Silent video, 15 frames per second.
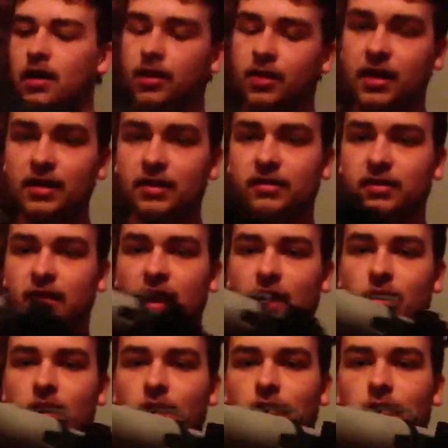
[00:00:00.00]
This,
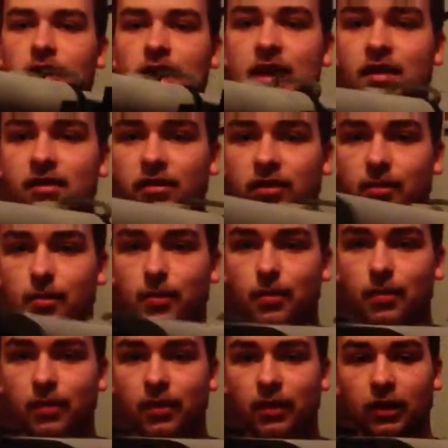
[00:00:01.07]
however, is the
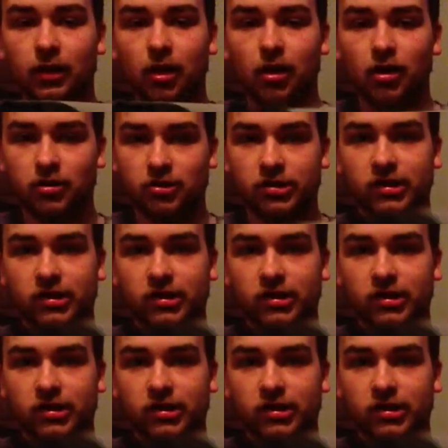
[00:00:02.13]
large